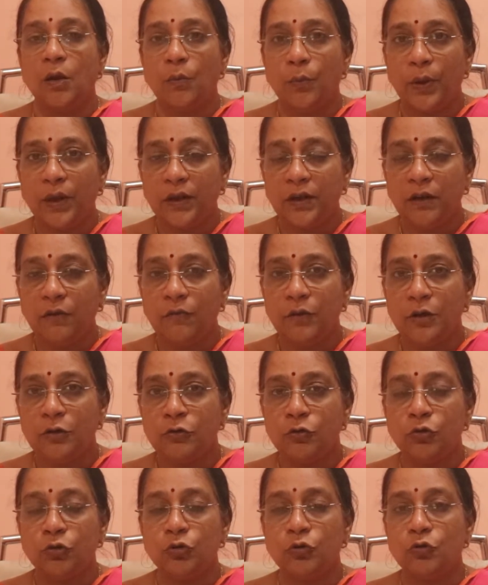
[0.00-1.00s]

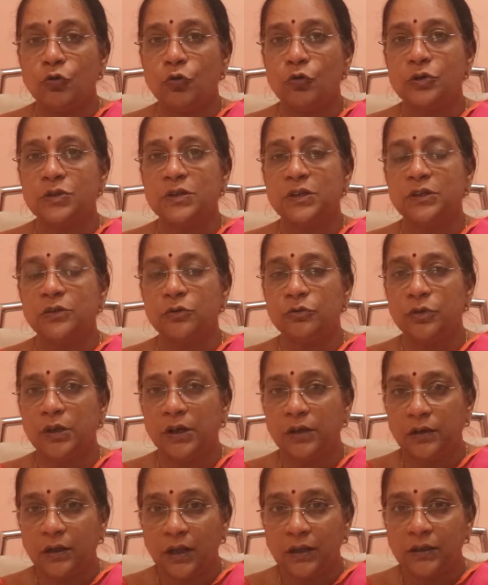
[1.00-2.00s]
Whenever Guru goes into
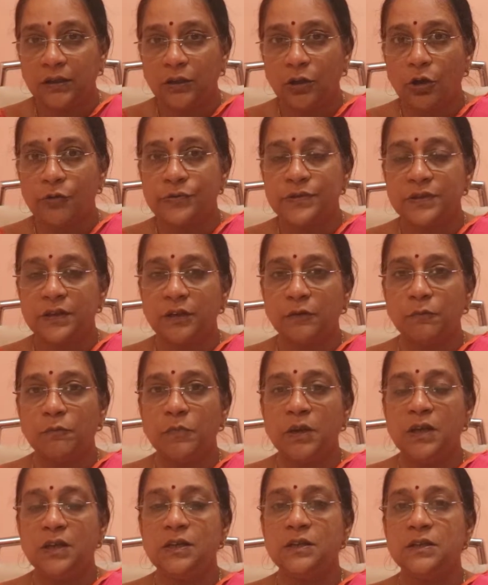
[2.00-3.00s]
the 10th house, it
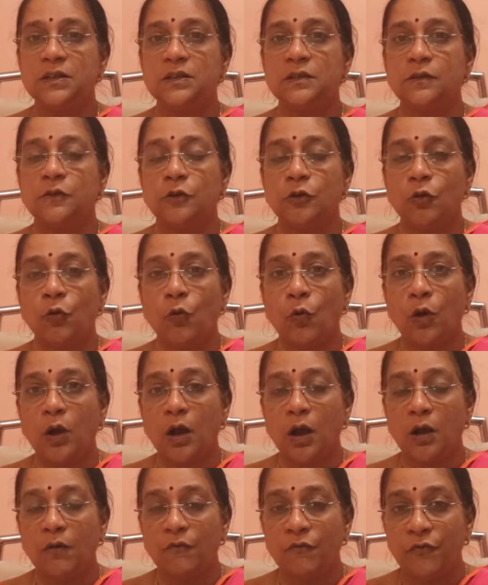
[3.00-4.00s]
means
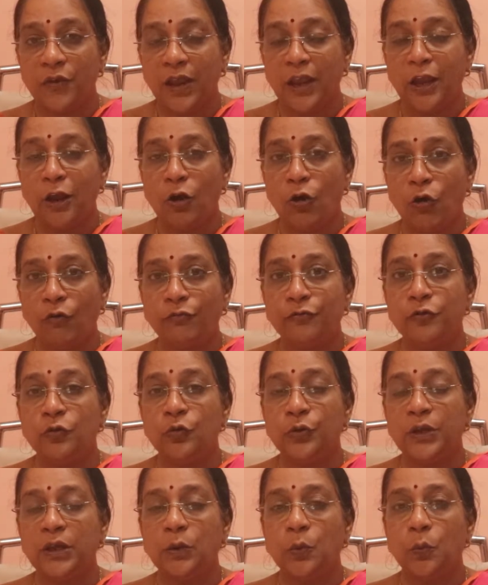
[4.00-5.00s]
your way of
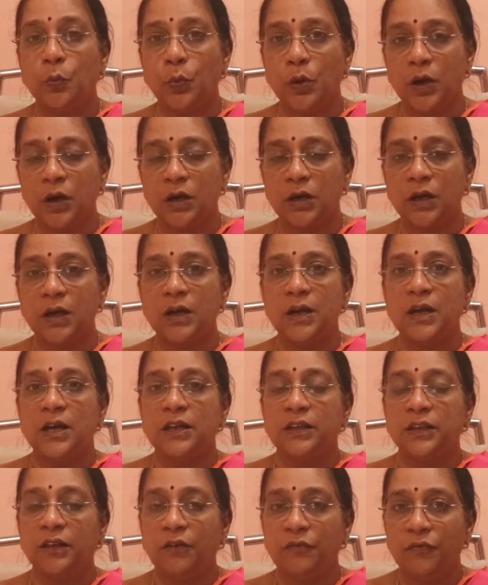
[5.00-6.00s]
doing work,
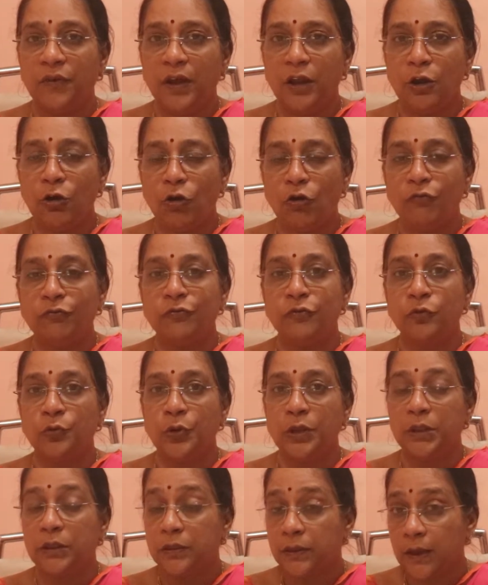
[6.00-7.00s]
the way of
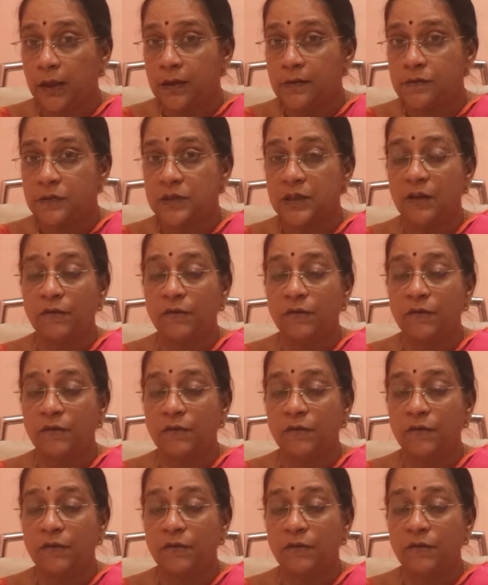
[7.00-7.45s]
doing things,